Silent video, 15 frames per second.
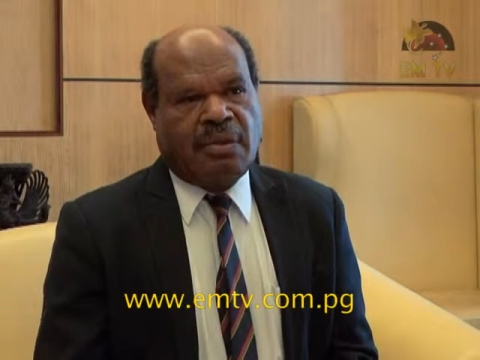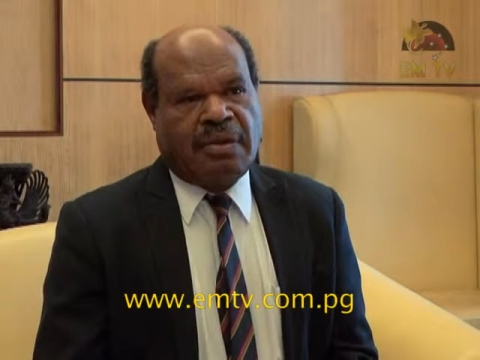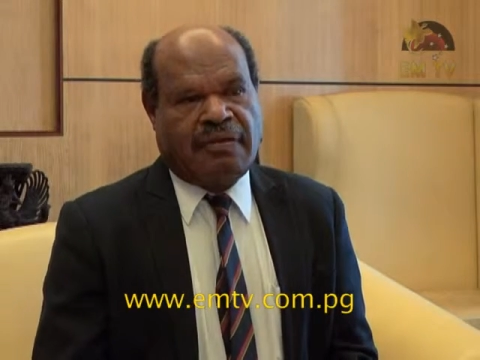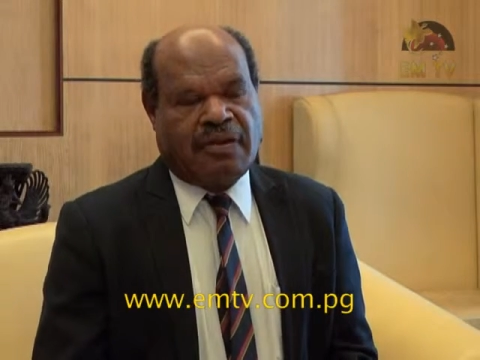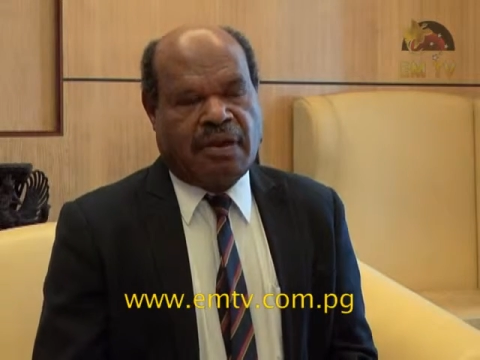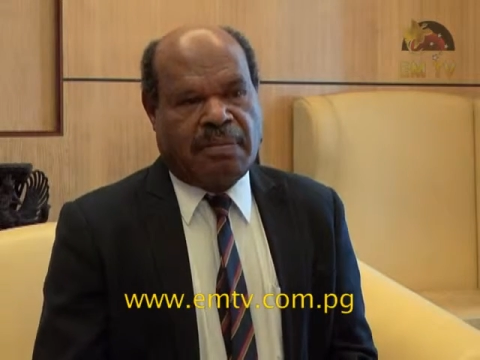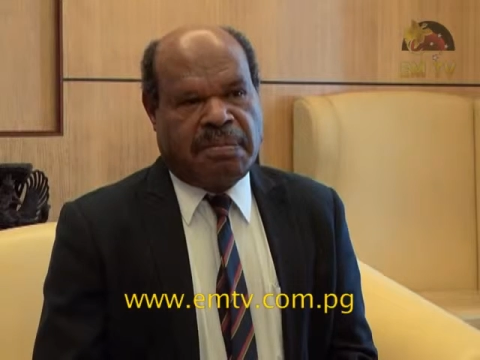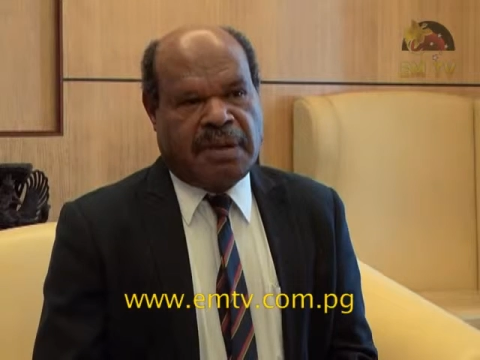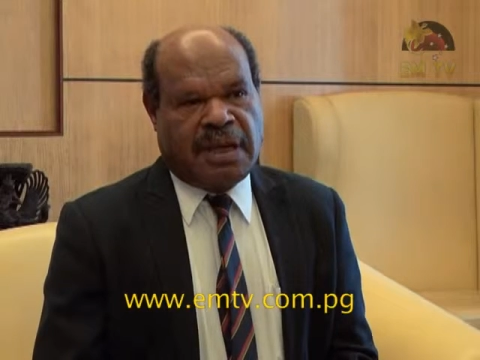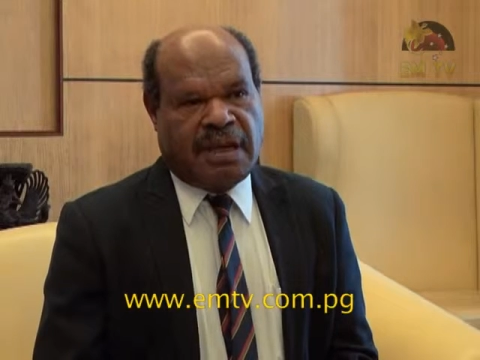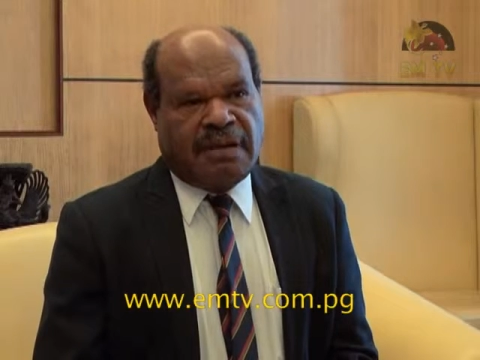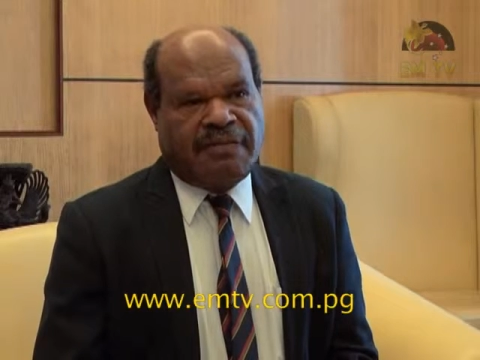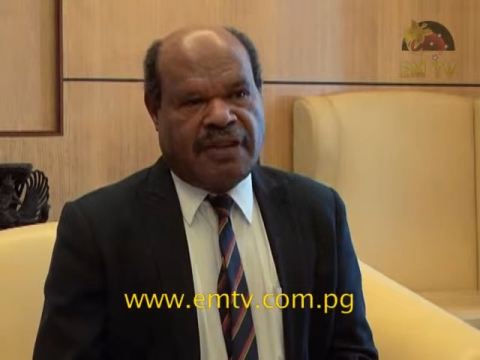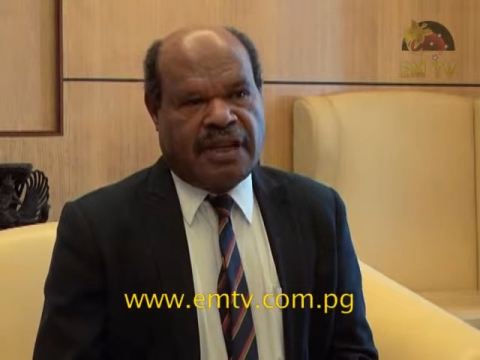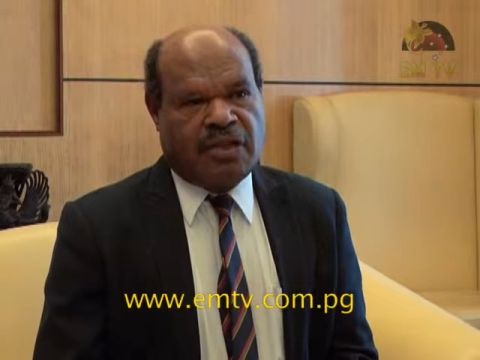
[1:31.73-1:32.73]
We've
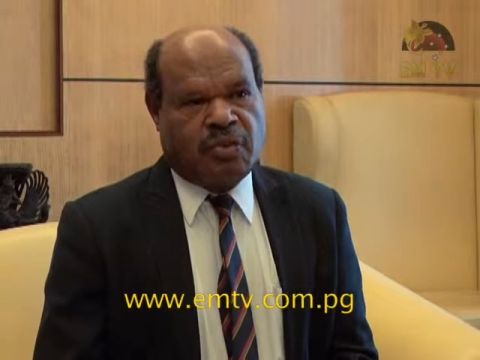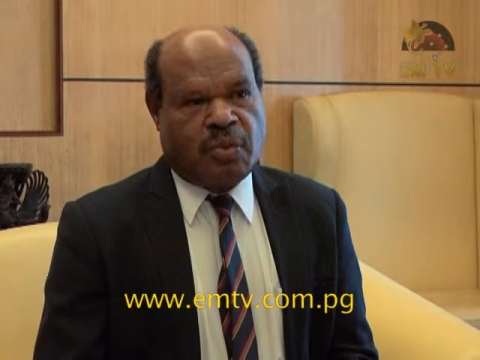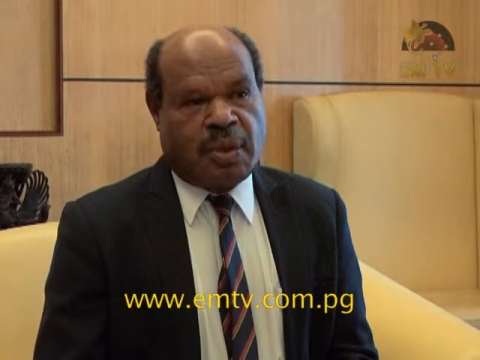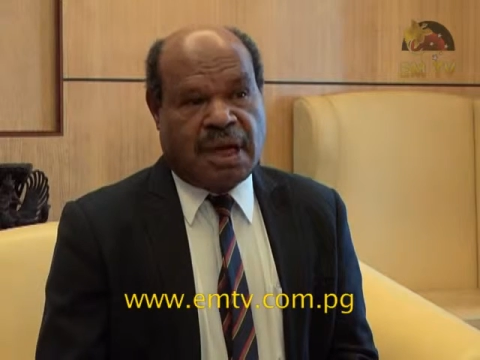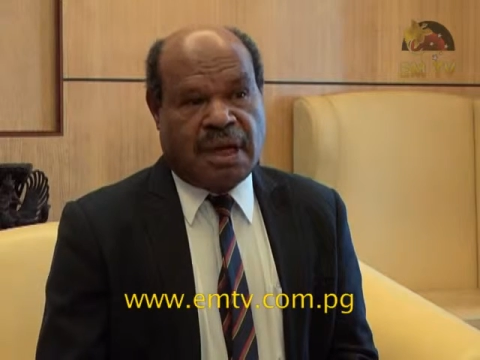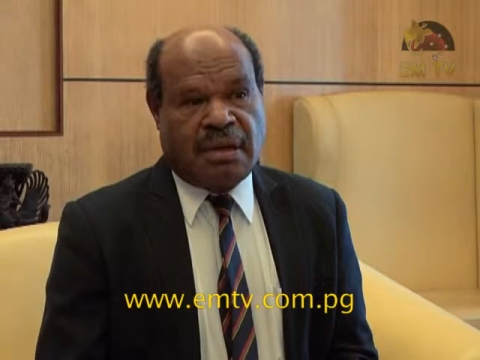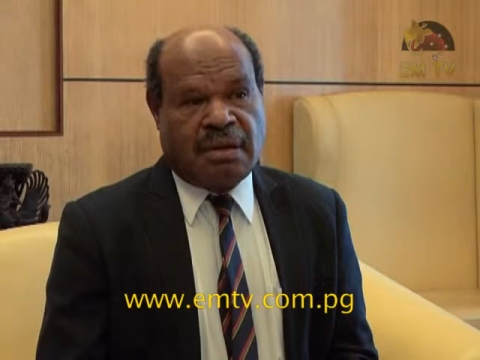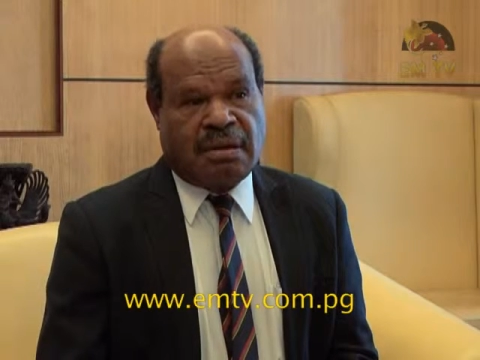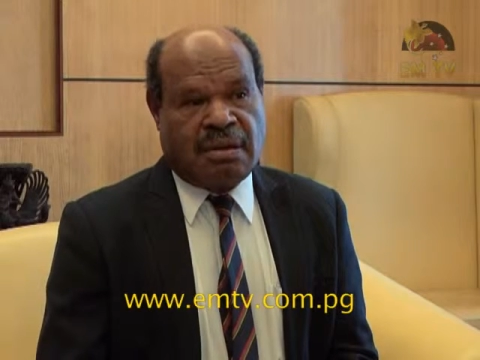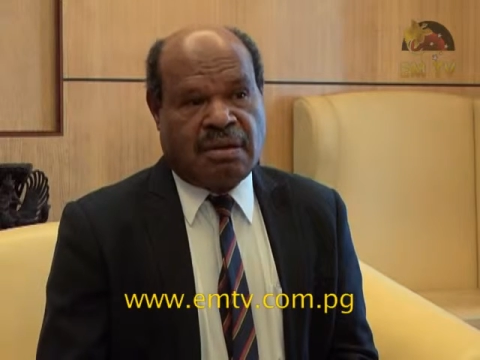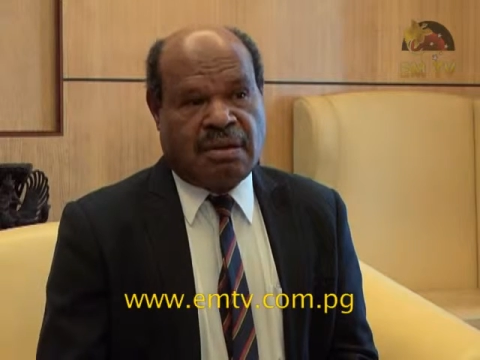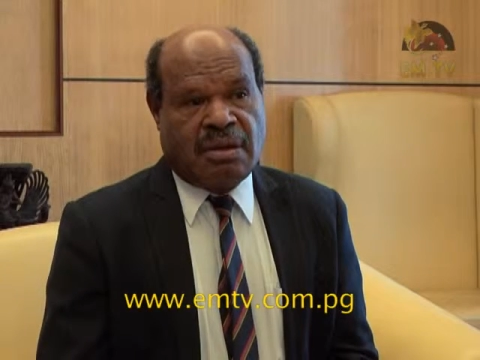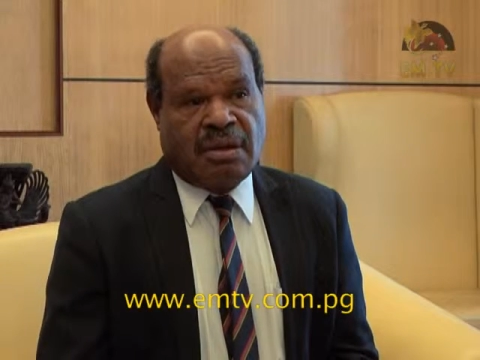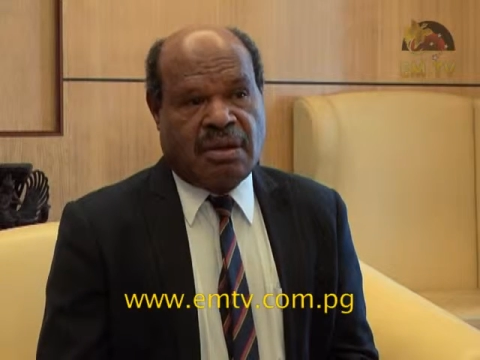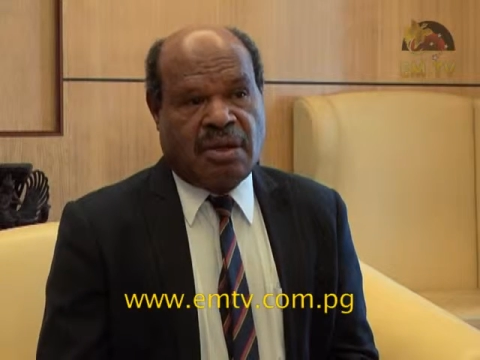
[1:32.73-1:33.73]
completed phase one,
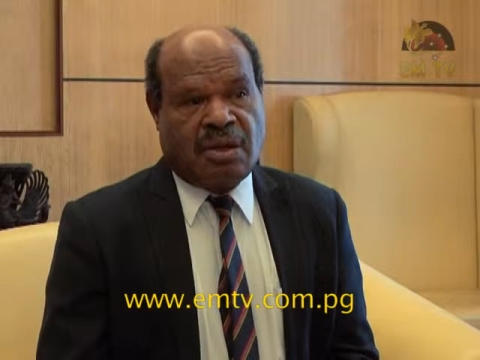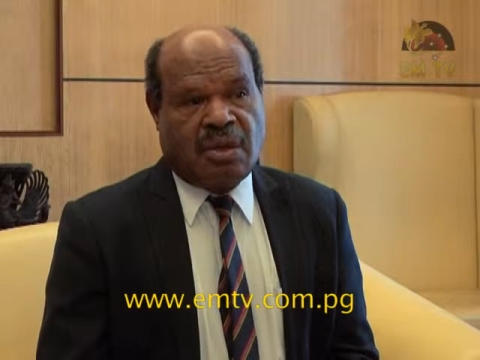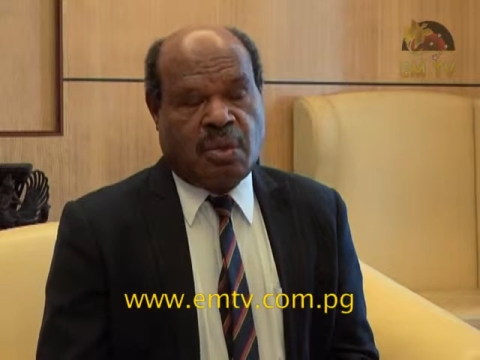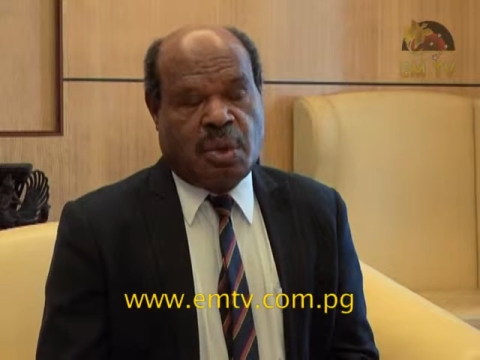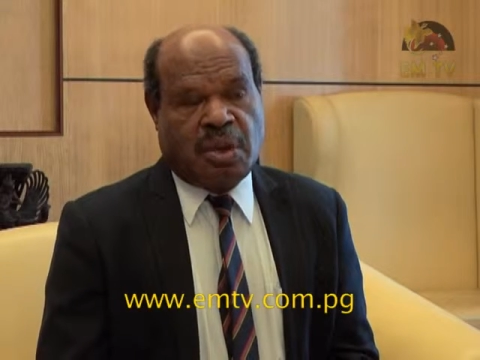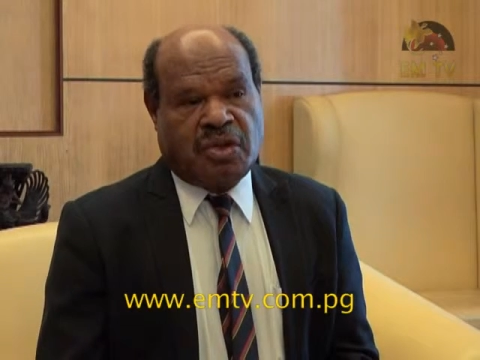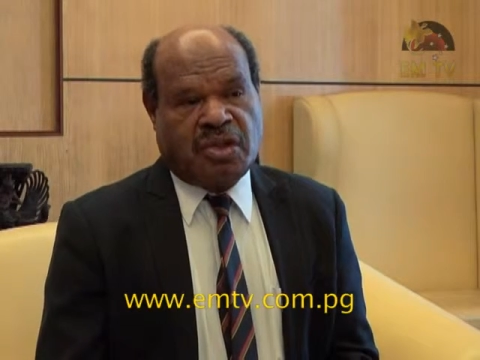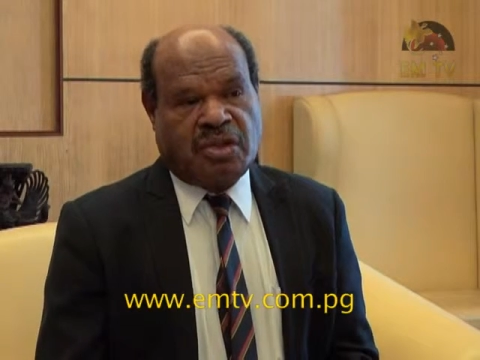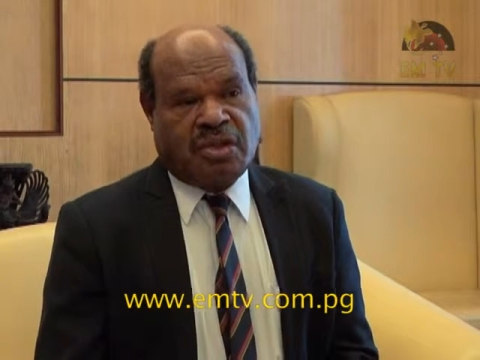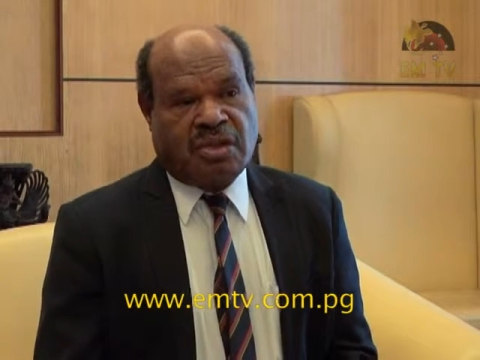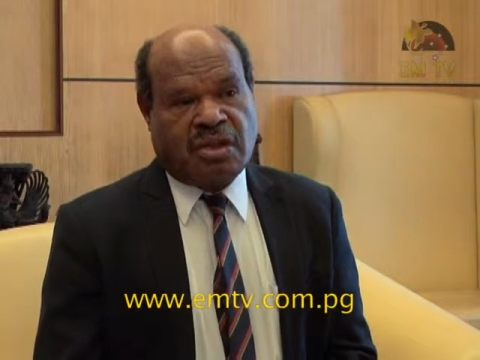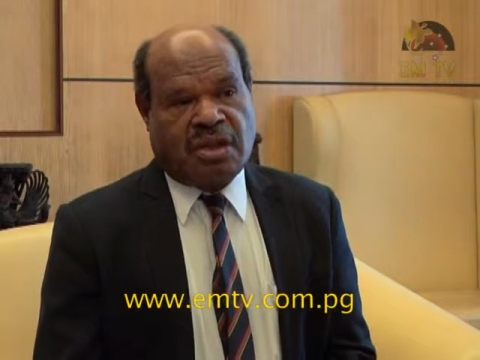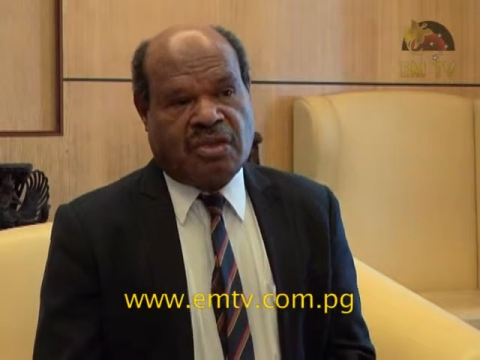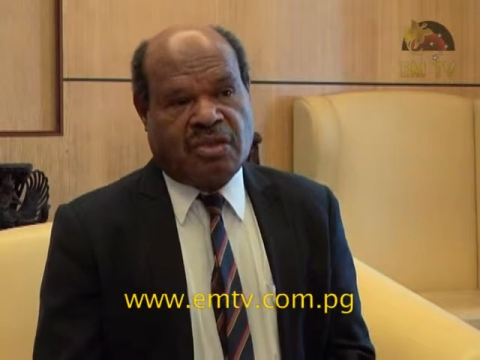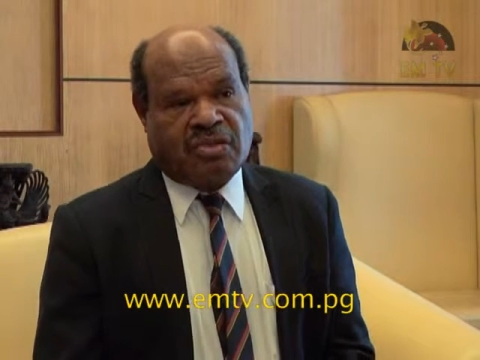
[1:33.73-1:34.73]
which is the
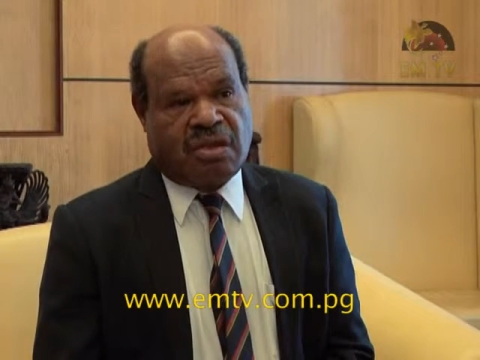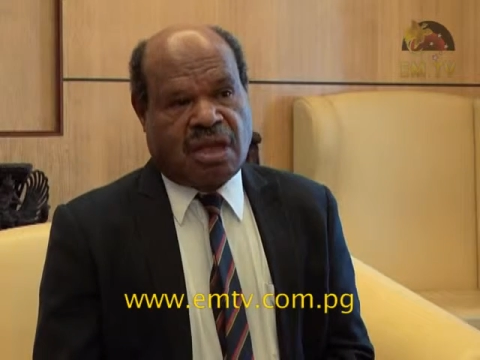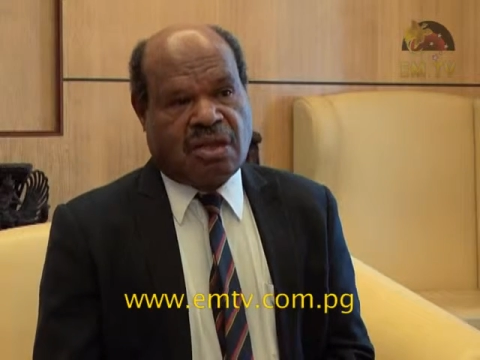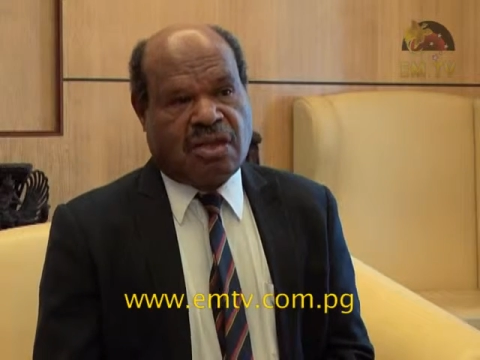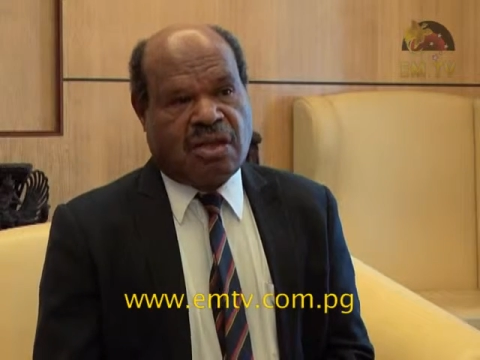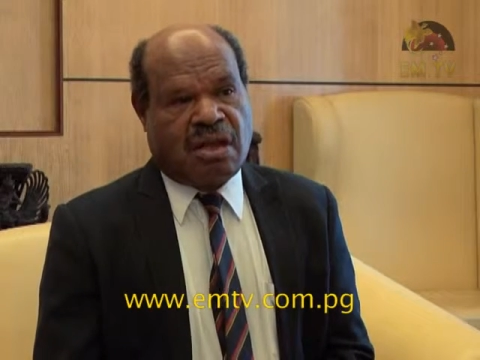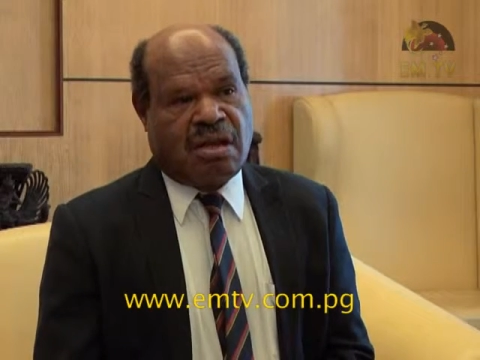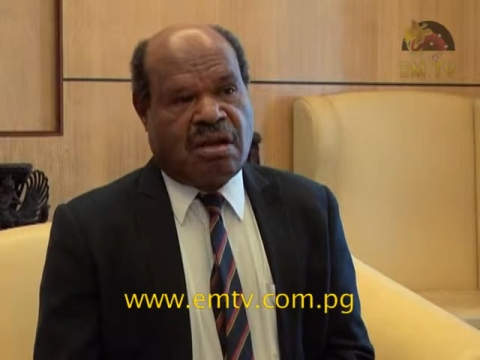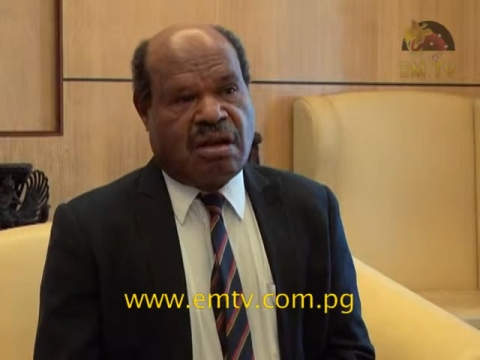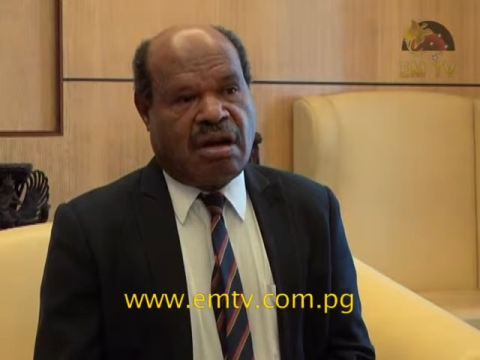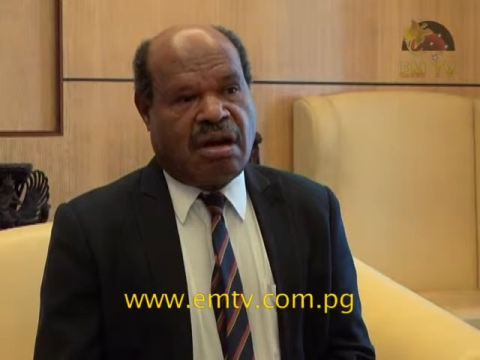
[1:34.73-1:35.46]
construction